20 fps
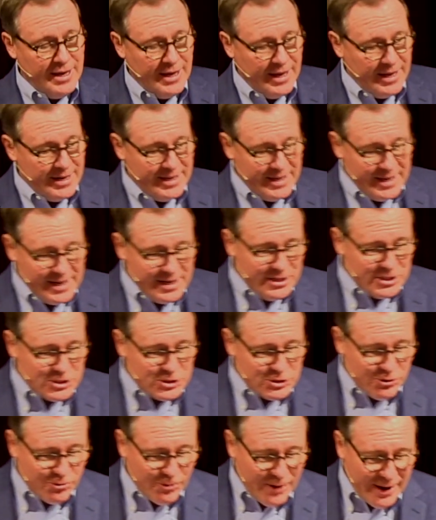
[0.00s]
and he
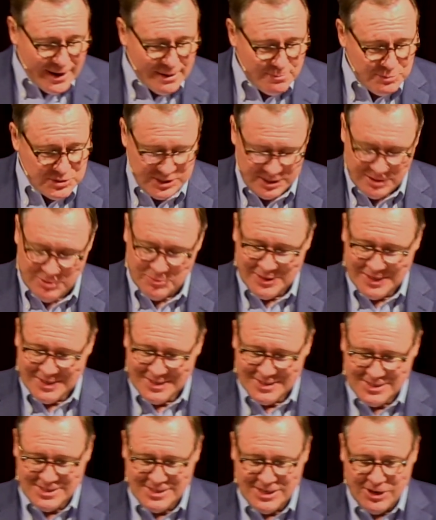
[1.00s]
describes
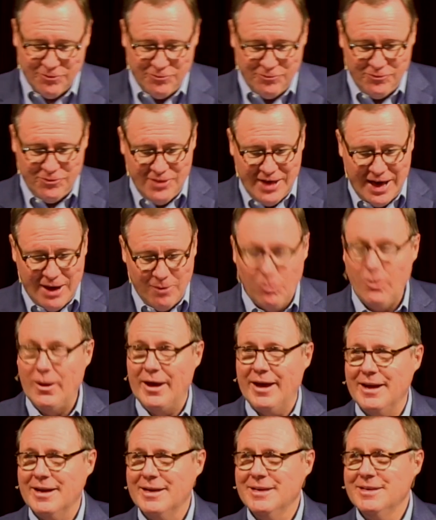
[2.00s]
himself that
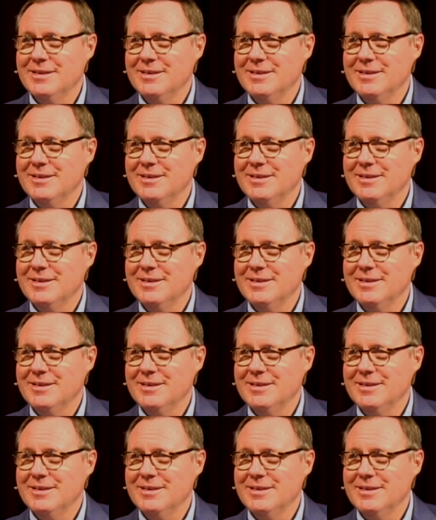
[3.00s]
way.